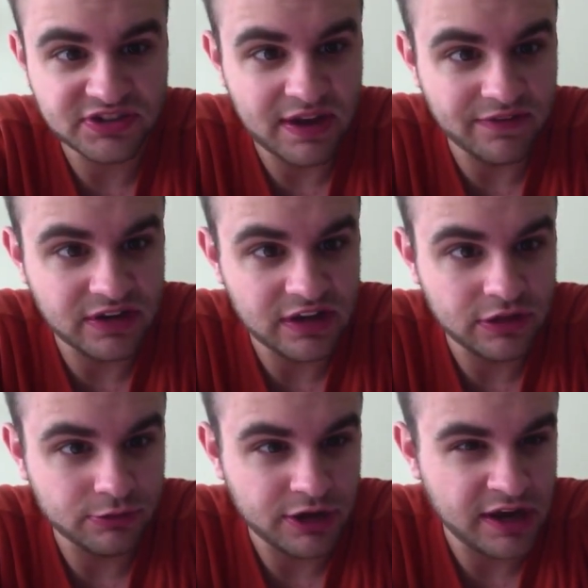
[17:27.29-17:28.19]

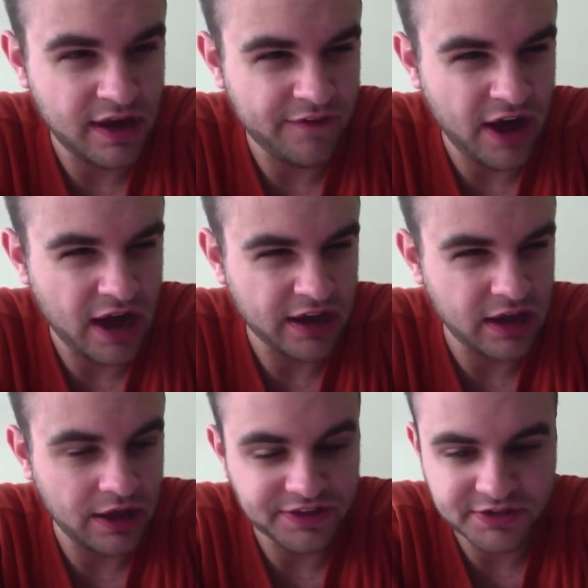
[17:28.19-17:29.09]
73 of
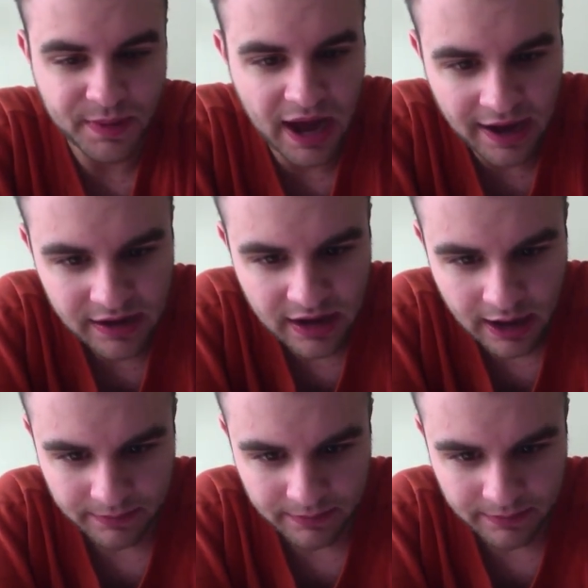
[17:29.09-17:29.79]
Hockey on the Spot.